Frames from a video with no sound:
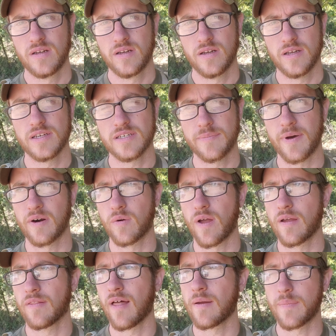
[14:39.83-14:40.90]

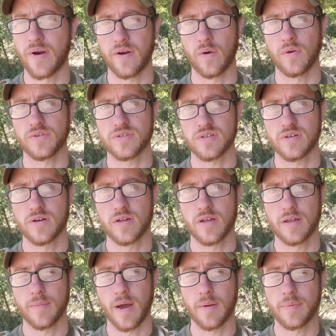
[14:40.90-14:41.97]
light bearing holster
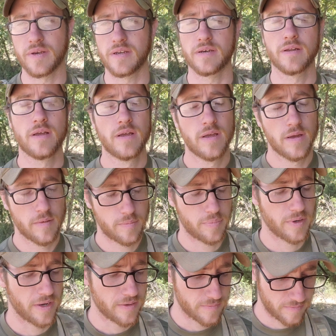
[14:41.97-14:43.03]
in my opinion.
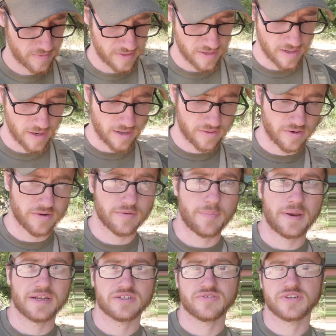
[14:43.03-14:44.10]
But their
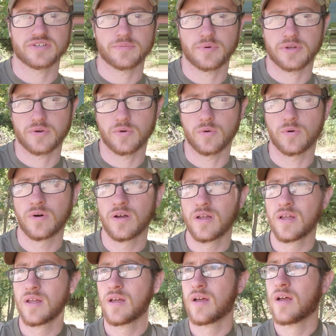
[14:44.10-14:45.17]
appendix rigs are pretty cool.
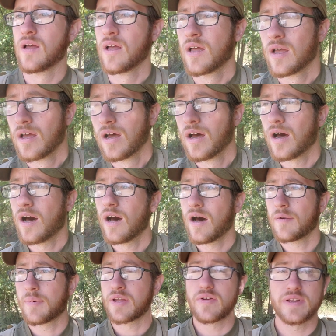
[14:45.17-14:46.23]

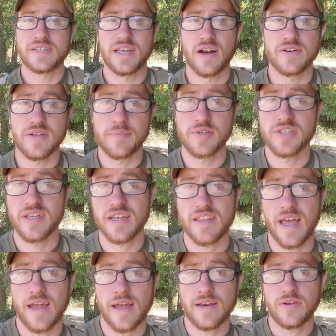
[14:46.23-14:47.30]
But you can set ours up just like
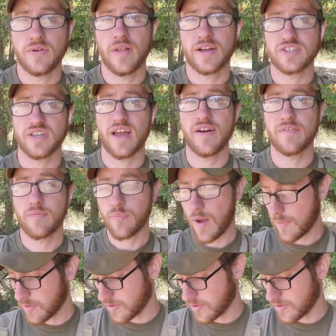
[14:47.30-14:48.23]
that, and you'll actually have proper